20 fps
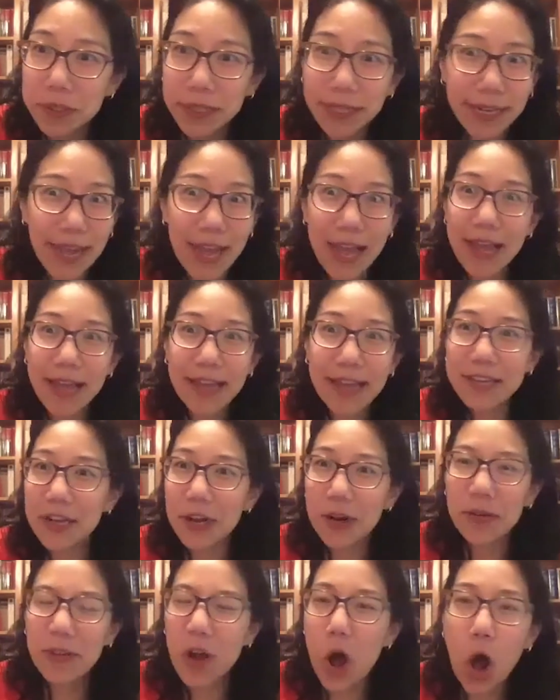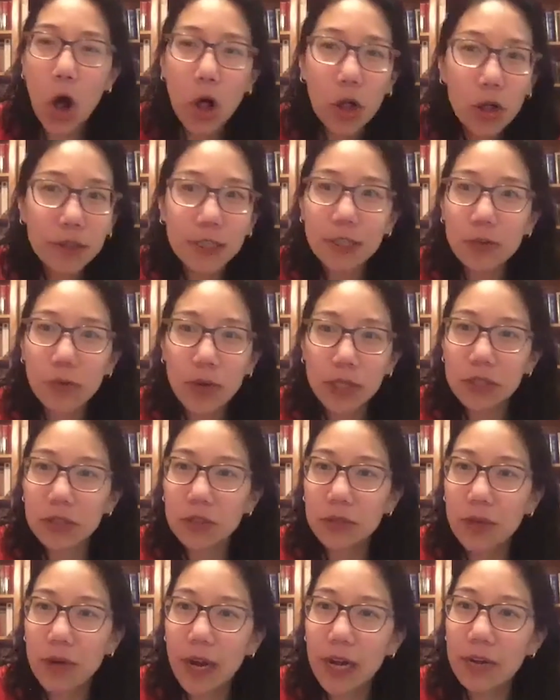Like, all of these
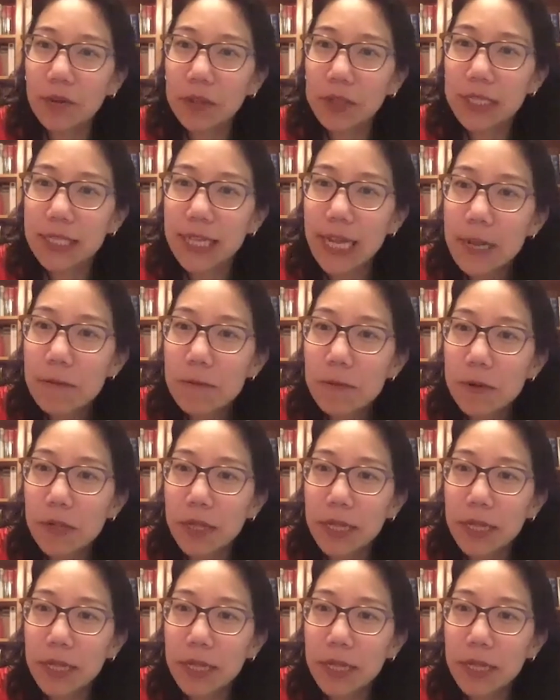questions are kind of on the table.